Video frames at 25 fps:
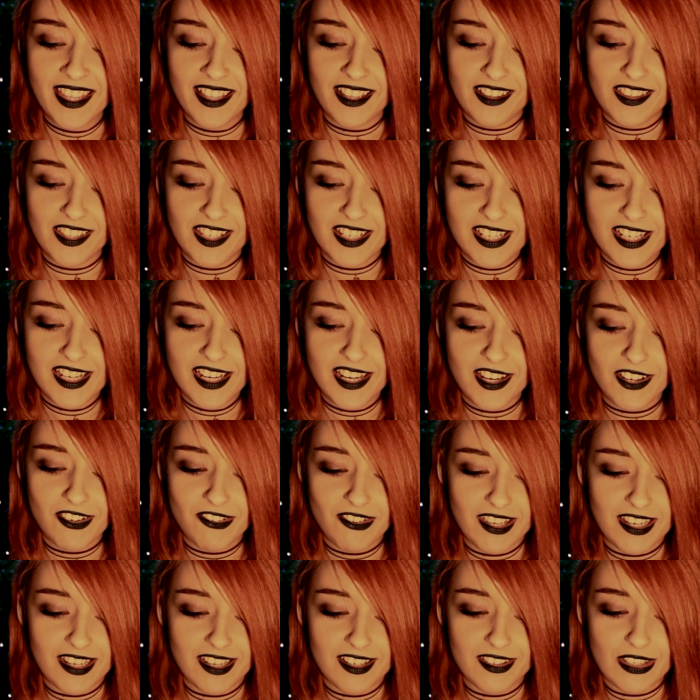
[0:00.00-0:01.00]
The ego
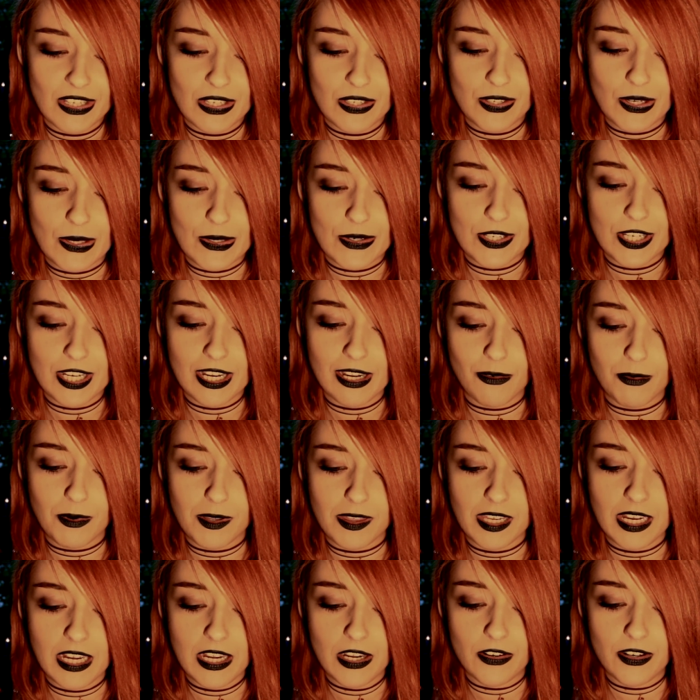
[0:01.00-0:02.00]
that is associated
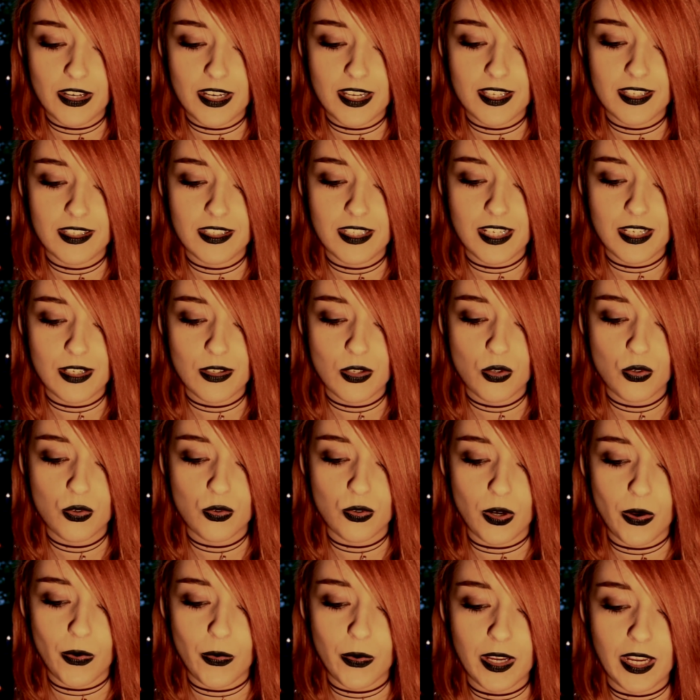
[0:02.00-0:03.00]
with Aries needs
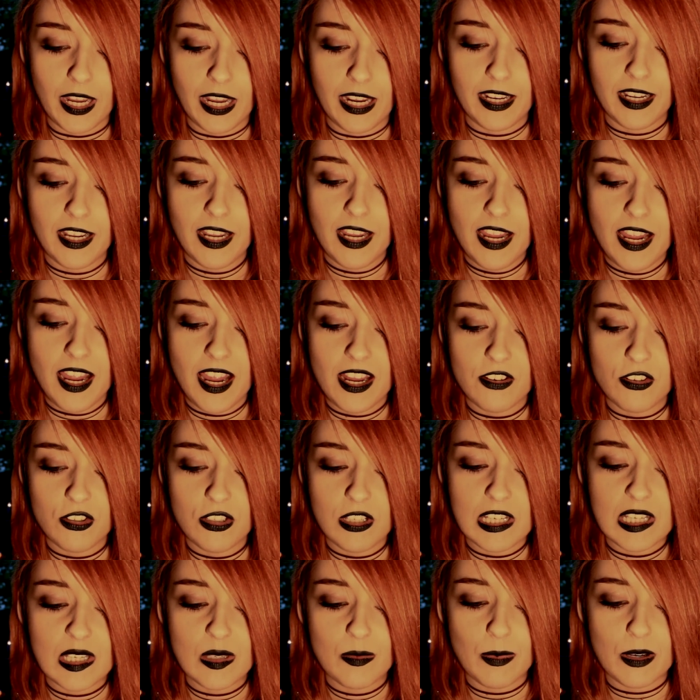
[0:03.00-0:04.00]
stroking, and
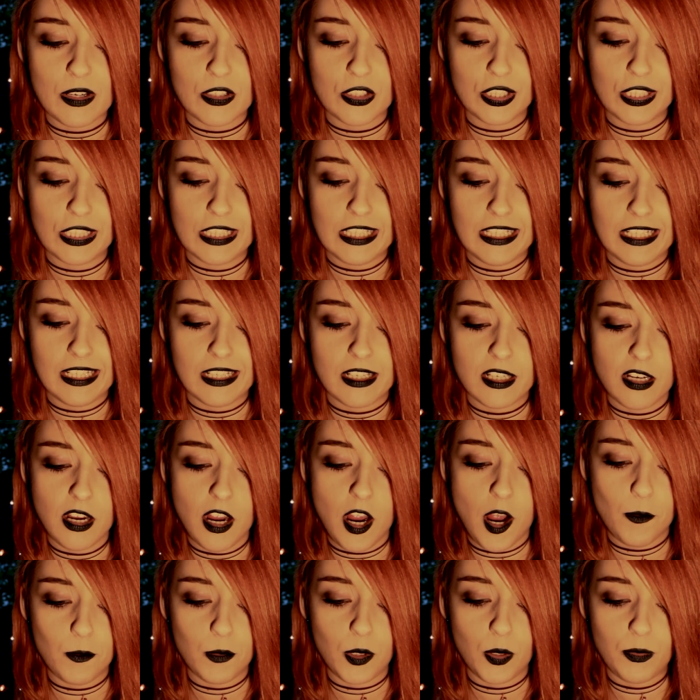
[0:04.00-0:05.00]
she especially needs
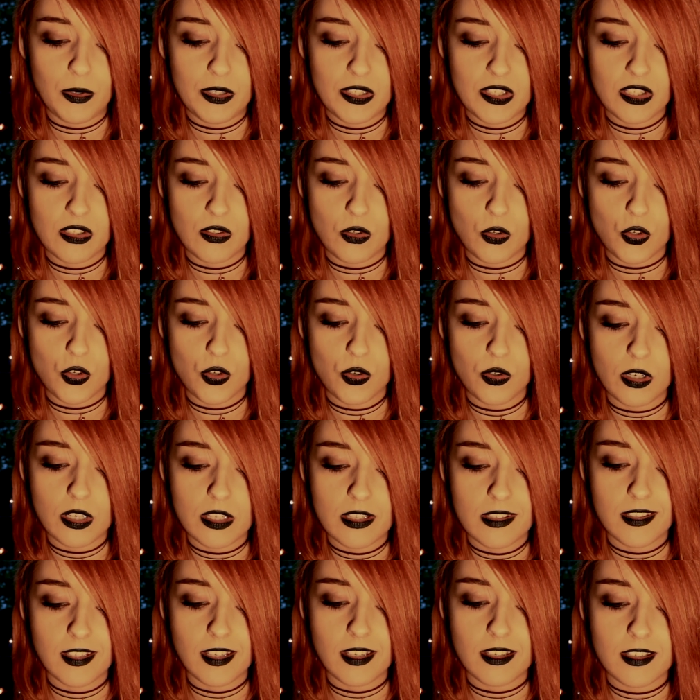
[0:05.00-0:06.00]
compliments and
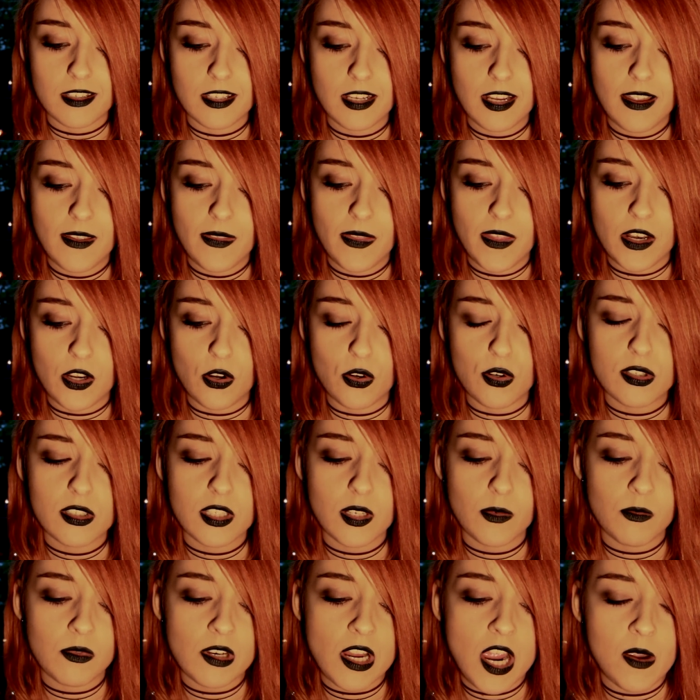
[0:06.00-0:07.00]
assurances that her
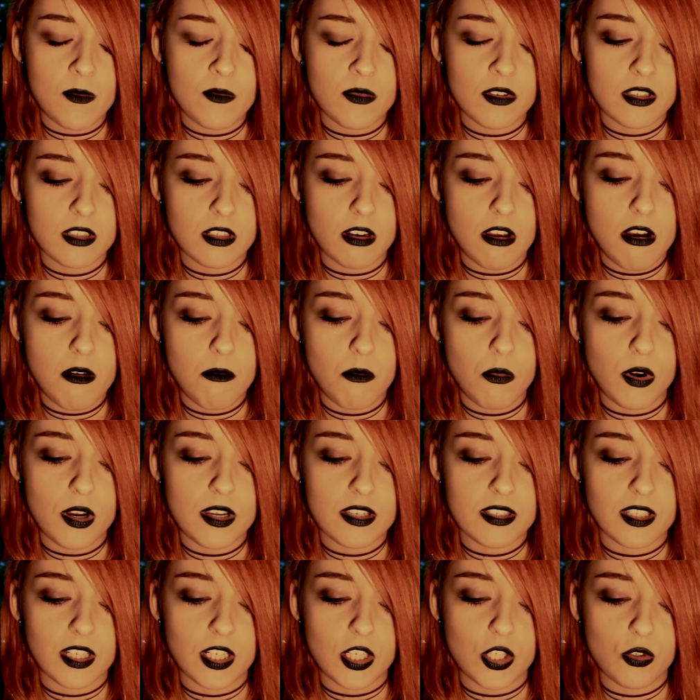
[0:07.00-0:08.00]
sometimes tomboy
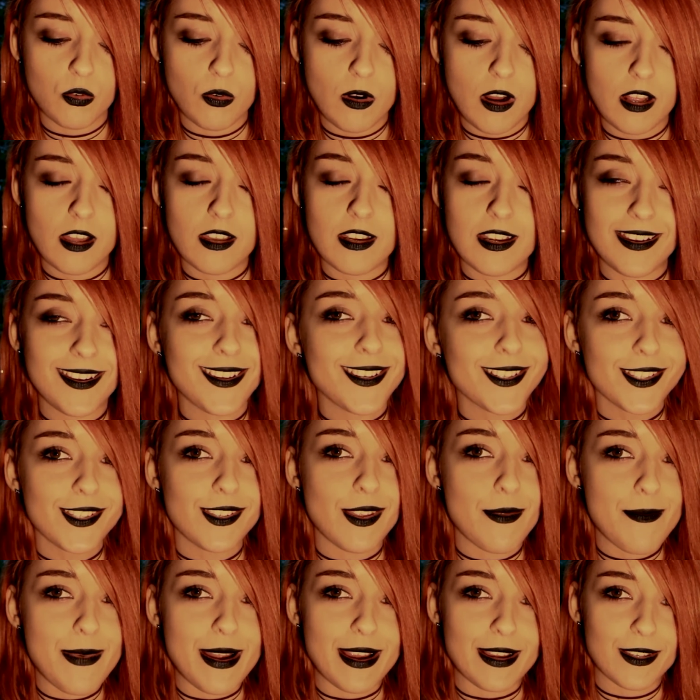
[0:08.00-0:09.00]
sexuality is
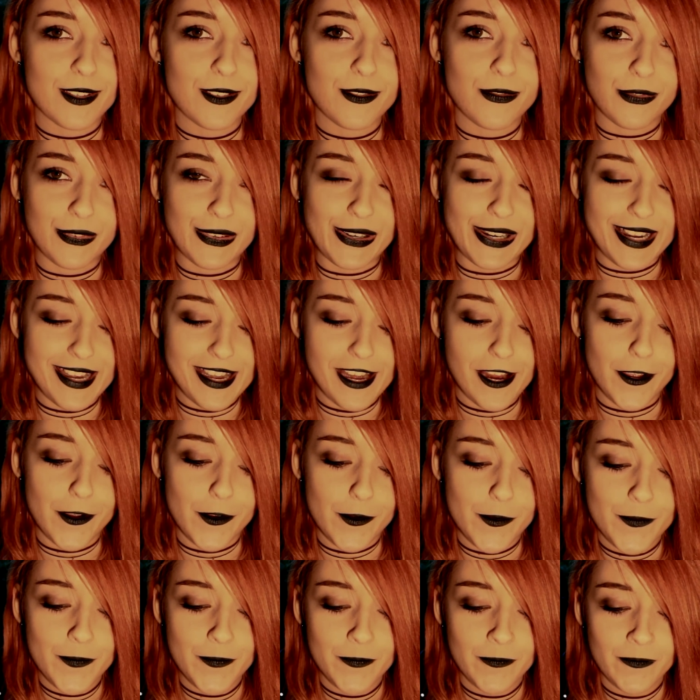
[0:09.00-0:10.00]
the best for you.
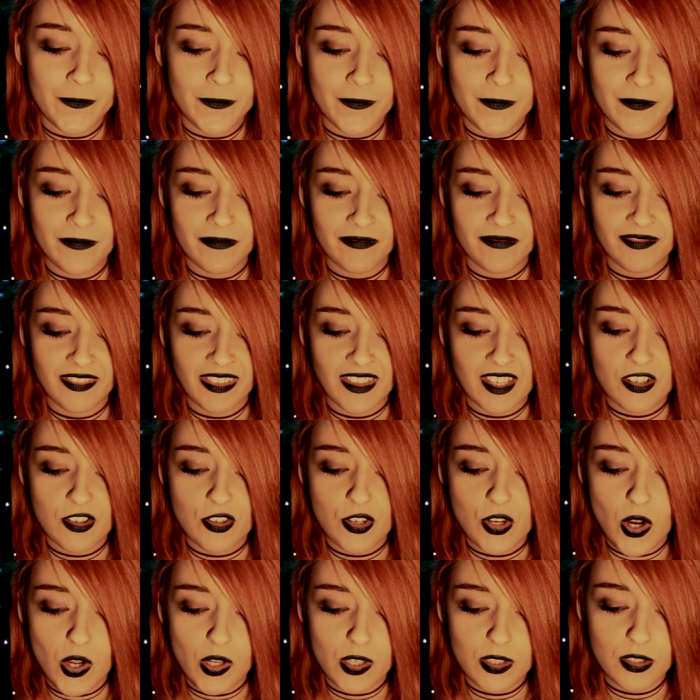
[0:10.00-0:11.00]

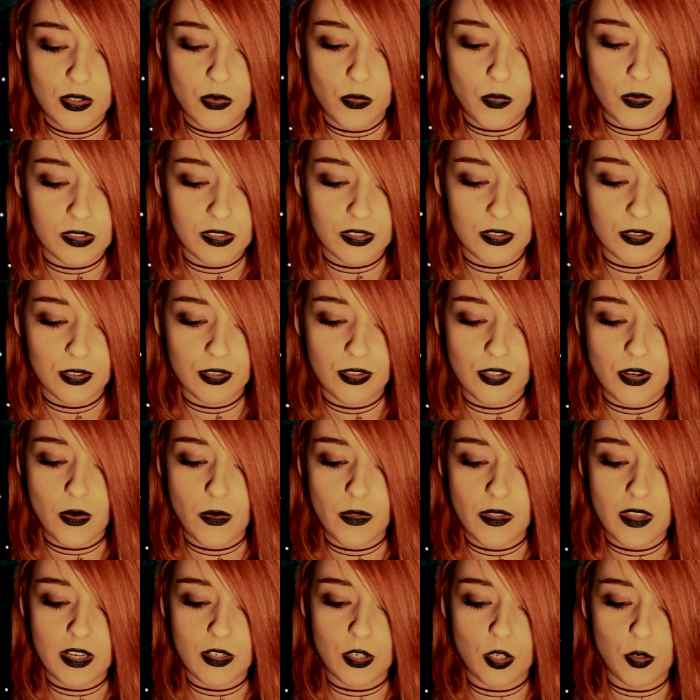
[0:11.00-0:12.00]
She also wants to know
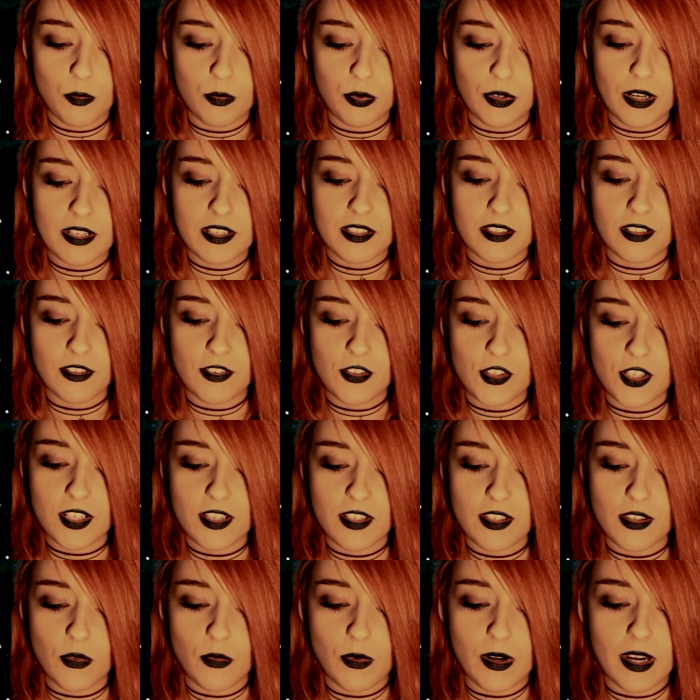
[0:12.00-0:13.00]
that her breasts are
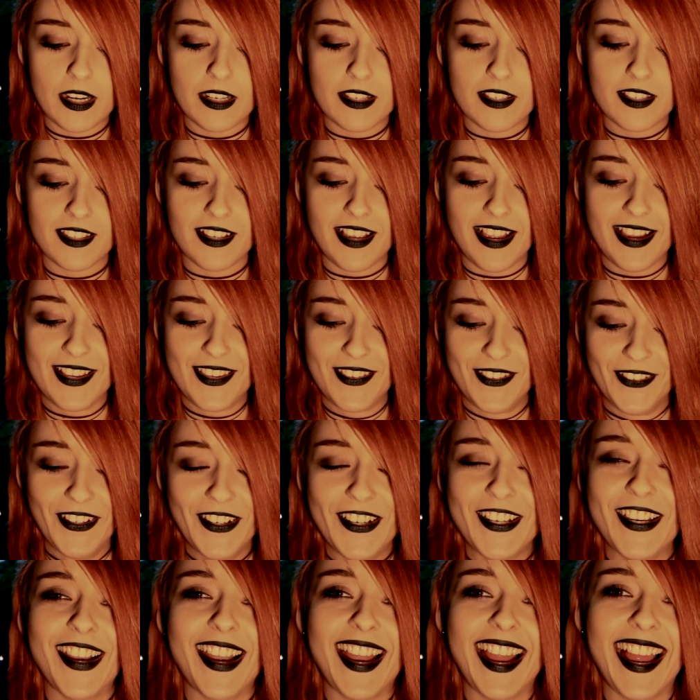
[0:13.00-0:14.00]
just the right size for your